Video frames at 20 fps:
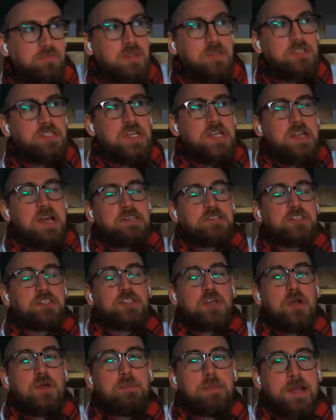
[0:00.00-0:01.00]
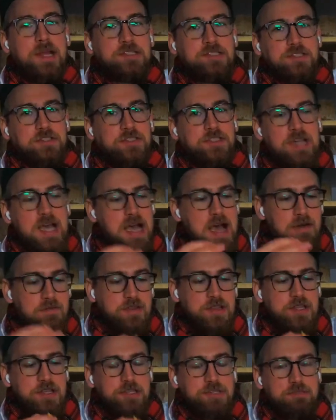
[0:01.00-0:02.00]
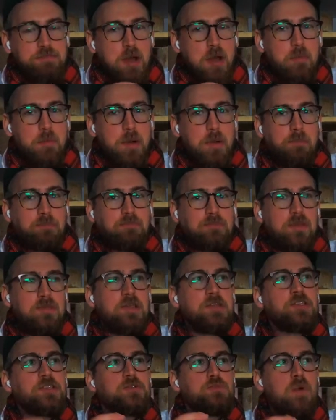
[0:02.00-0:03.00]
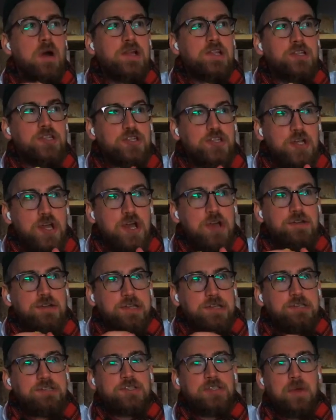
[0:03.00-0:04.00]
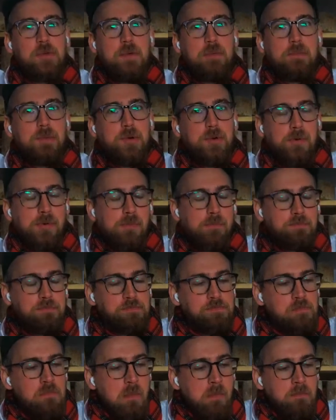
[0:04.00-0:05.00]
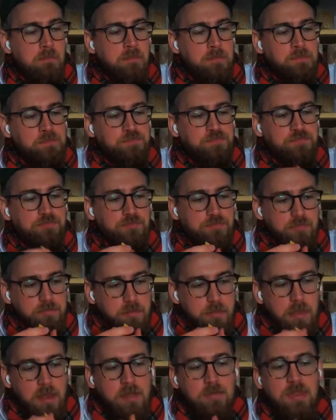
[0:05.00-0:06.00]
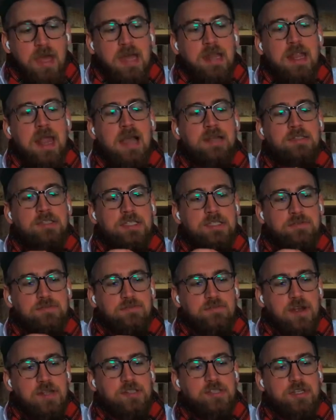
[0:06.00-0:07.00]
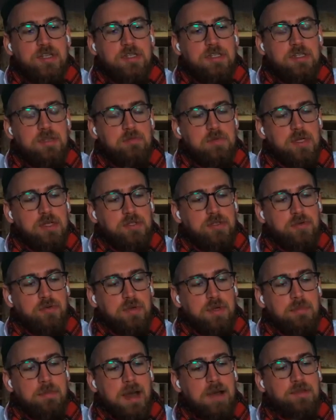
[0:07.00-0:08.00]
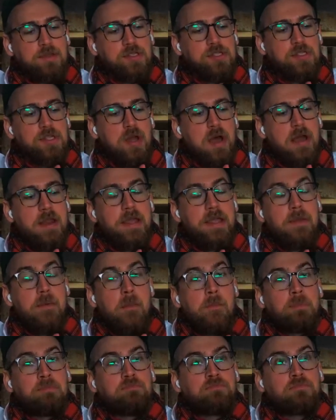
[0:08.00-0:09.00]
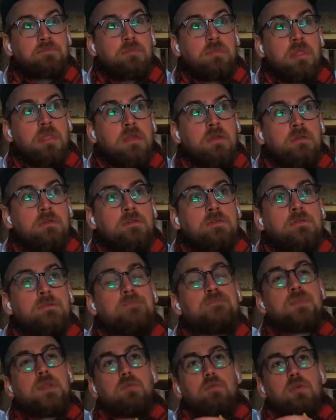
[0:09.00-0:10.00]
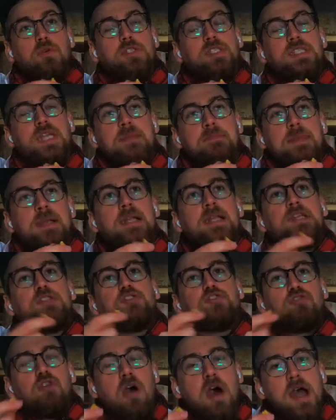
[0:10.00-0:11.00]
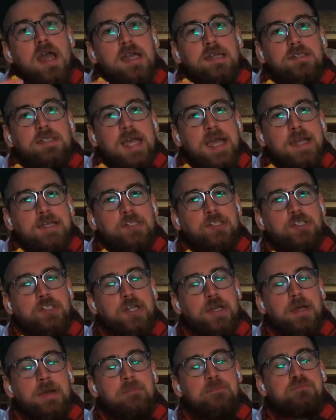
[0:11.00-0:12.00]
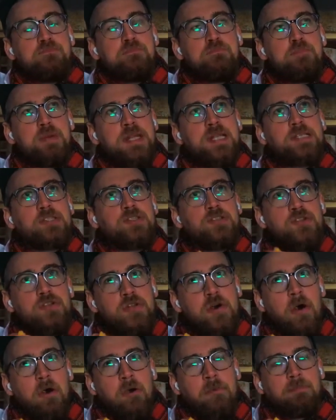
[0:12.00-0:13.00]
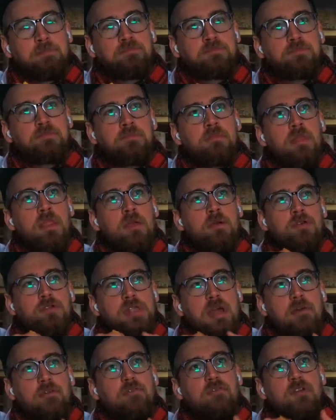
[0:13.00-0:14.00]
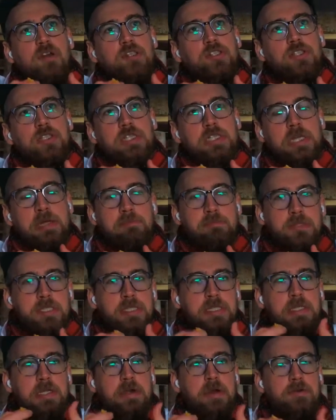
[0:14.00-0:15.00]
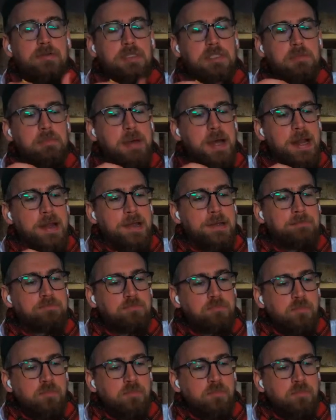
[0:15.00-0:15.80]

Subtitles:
See, that's so pleasant to have at this moment. And this is why the journey is so important. That lactic freshness that we're talking about, the slightly, well, seemingly drier texture, but it's not, because that freshness comes in, coats the palate.